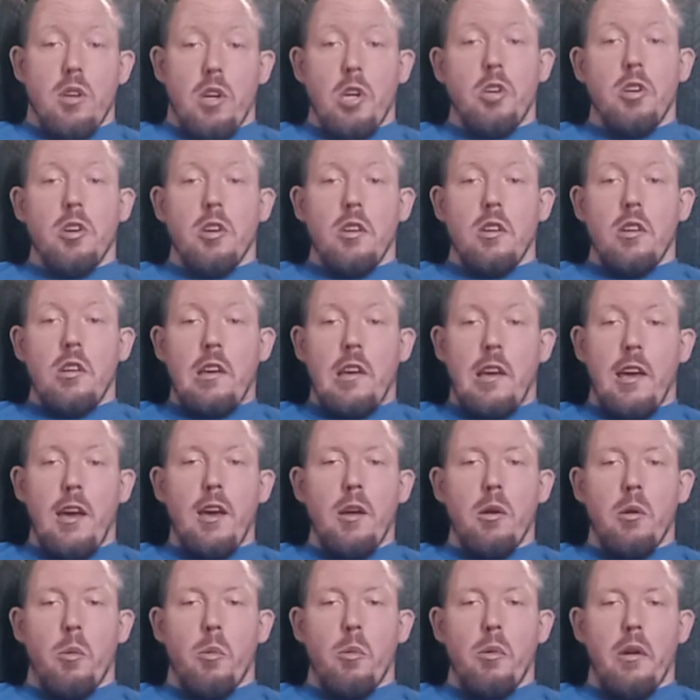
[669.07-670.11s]
You can
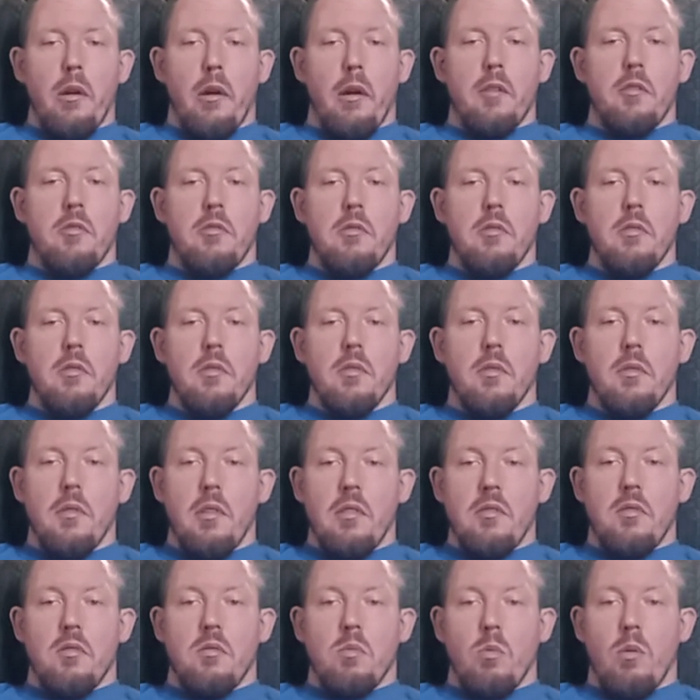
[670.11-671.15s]
get rich.
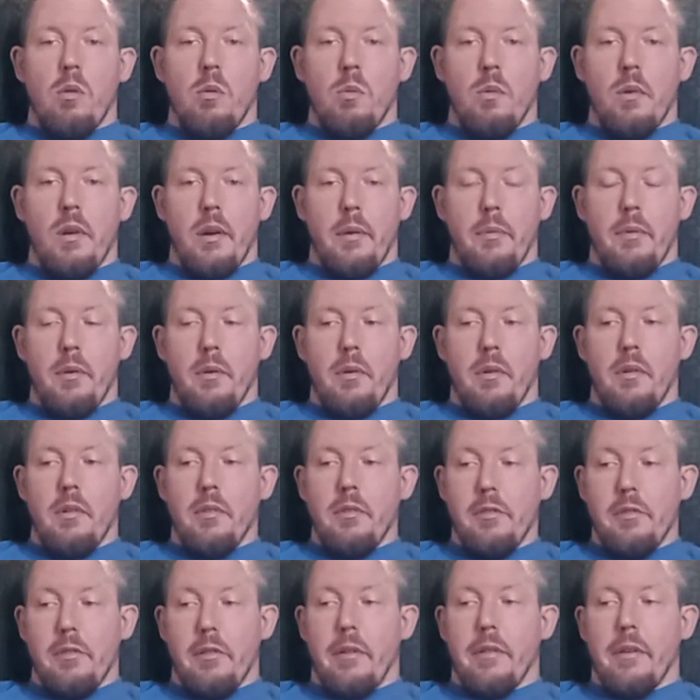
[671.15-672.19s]
This is one way of doing it.
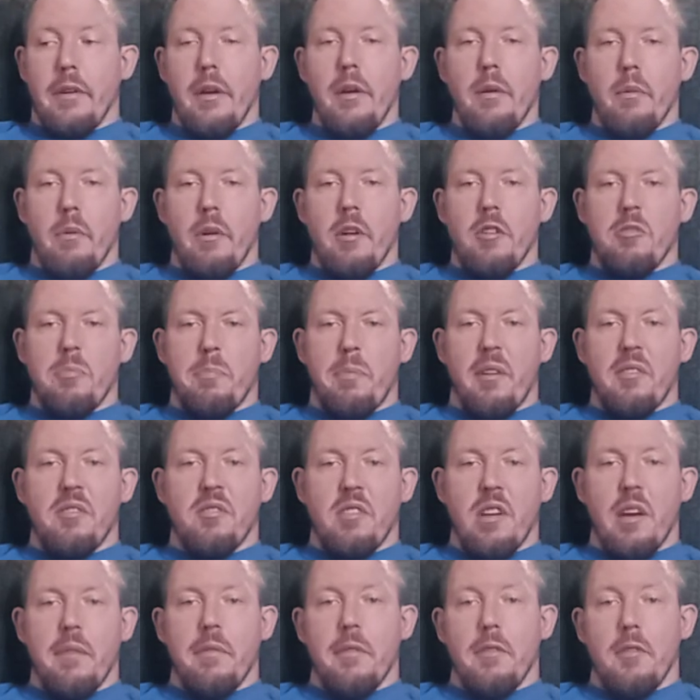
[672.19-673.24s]
You can get rich by
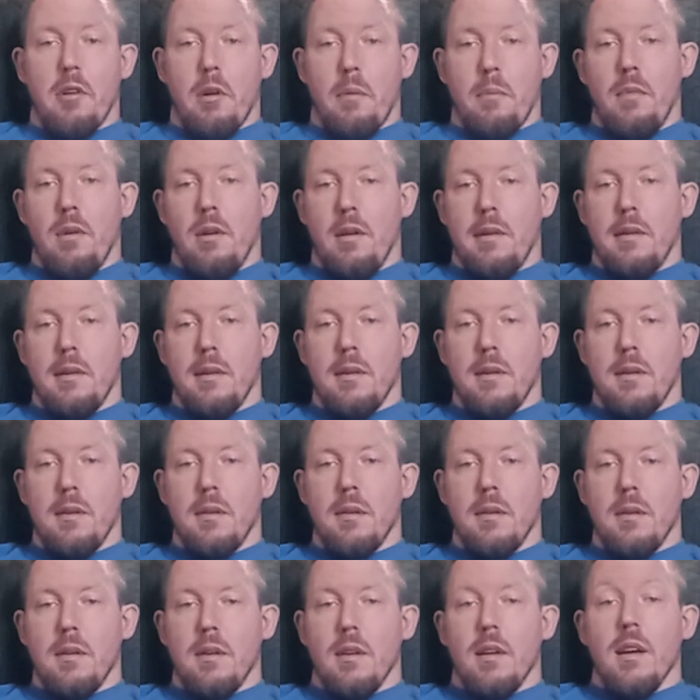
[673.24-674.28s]
saving your money.
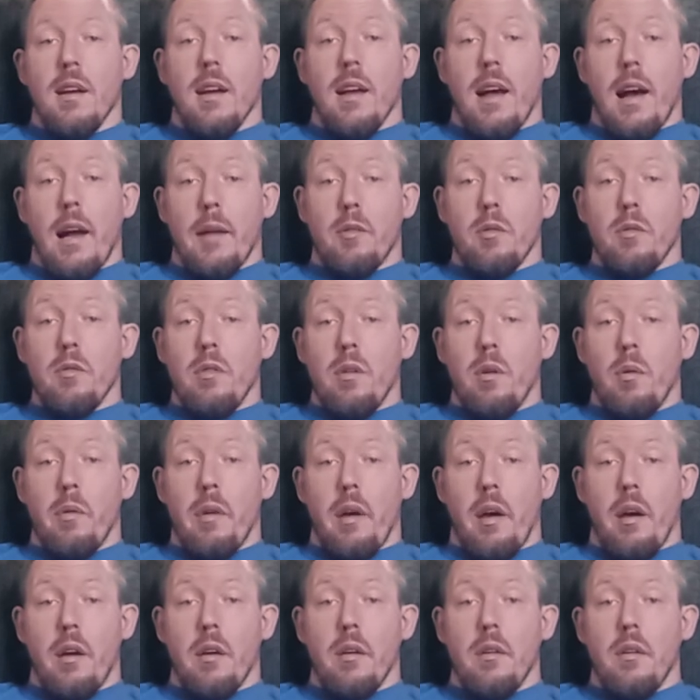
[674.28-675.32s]
I do know
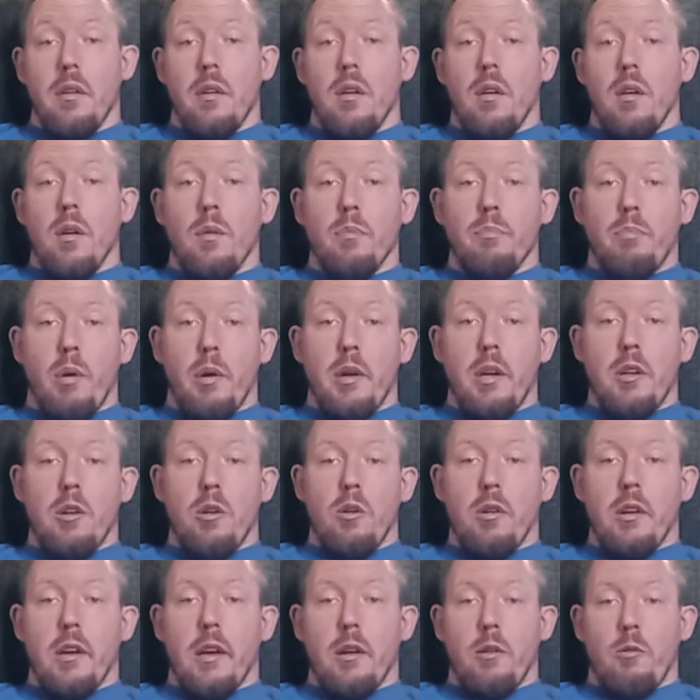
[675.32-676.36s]
that. But you
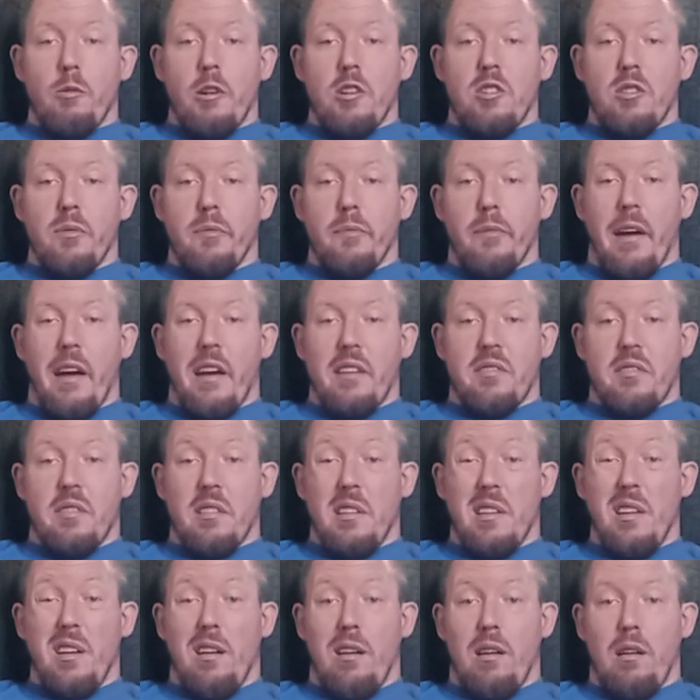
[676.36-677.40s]
don't get rich
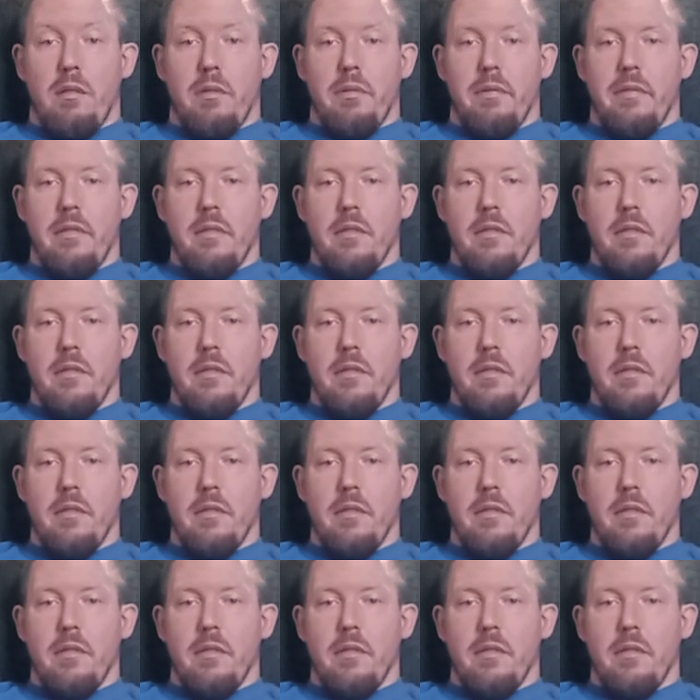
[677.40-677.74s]
fast enough.